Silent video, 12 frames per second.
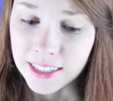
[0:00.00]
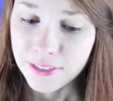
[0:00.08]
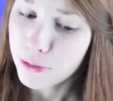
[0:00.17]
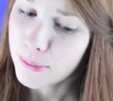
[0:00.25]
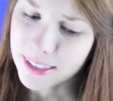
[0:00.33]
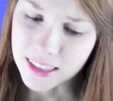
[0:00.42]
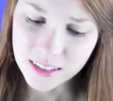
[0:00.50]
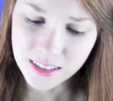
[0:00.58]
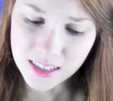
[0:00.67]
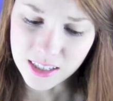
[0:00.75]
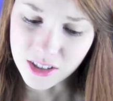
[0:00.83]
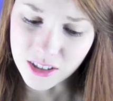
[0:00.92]
If you make the
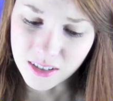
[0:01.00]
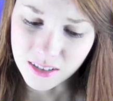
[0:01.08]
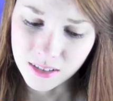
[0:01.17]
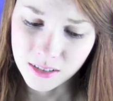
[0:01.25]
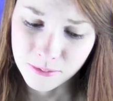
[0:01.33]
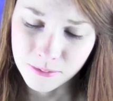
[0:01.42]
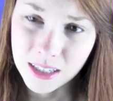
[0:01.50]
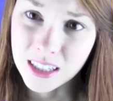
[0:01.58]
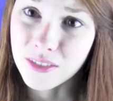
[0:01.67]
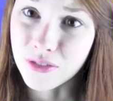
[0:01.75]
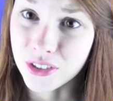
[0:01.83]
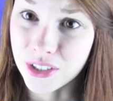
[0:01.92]
decision,
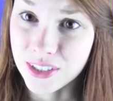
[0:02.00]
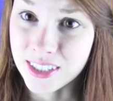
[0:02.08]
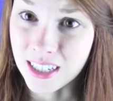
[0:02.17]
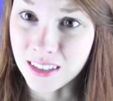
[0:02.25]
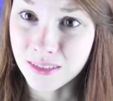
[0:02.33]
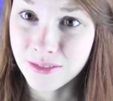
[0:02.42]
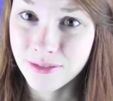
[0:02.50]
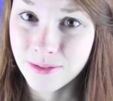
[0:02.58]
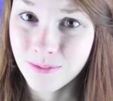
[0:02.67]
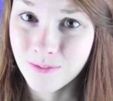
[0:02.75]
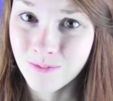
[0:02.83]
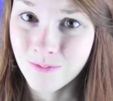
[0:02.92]
make it for yourself.
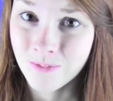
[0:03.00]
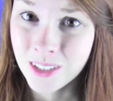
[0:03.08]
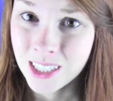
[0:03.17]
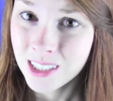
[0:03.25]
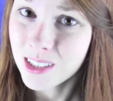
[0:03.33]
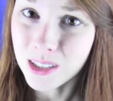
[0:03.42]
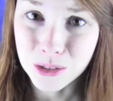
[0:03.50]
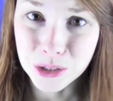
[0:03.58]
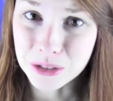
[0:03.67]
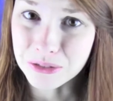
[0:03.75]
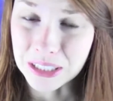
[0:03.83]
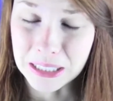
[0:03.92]
Don't
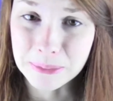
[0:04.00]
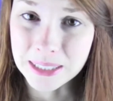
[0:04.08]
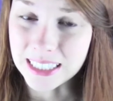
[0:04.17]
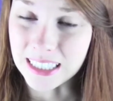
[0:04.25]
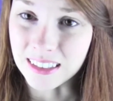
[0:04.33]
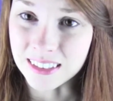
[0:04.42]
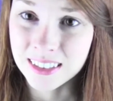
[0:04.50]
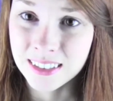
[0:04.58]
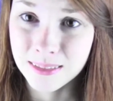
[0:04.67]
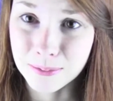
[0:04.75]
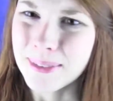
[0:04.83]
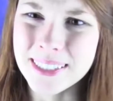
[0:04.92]
do it for anybody
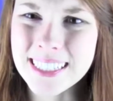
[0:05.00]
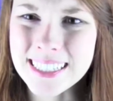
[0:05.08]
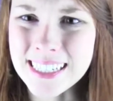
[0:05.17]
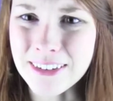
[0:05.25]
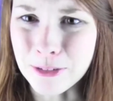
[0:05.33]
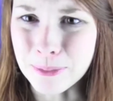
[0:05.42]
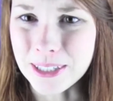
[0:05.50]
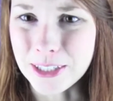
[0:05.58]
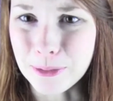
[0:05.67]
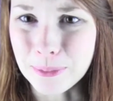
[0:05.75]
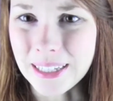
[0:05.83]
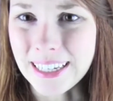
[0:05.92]
else, because that's never
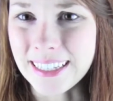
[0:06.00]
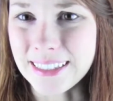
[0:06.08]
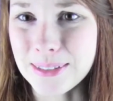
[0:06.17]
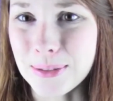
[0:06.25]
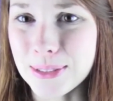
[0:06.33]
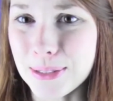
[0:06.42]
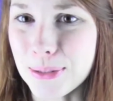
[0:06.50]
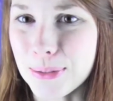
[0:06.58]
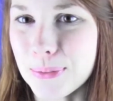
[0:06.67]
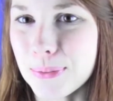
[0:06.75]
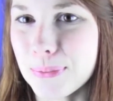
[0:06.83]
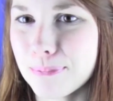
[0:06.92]
been your plan, so I
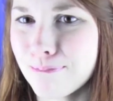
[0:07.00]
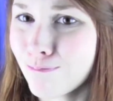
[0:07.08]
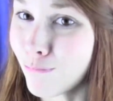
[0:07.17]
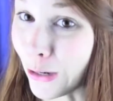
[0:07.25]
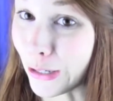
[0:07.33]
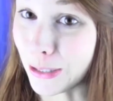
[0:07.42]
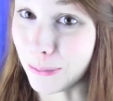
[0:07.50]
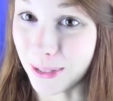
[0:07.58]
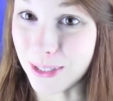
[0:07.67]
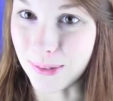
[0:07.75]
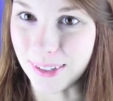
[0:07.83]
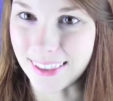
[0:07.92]
don't want you to be
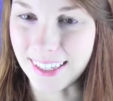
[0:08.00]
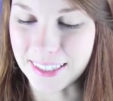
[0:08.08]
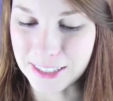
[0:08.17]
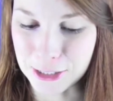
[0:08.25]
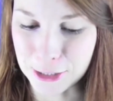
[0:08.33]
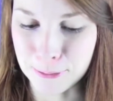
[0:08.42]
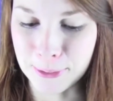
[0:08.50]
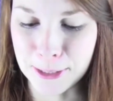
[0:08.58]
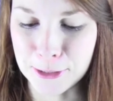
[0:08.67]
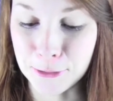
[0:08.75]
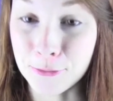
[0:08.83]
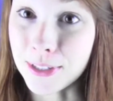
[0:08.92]
doing things just
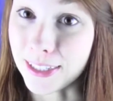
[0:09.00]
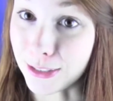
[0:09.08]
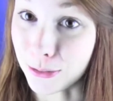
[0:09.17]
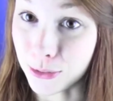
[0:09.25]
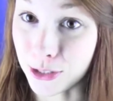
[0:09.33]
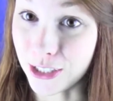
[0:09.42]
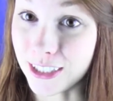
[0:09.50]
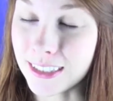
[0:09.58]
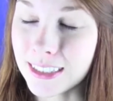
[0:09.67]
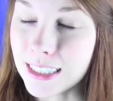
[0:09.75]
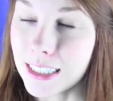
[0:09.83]
because you feel like you should.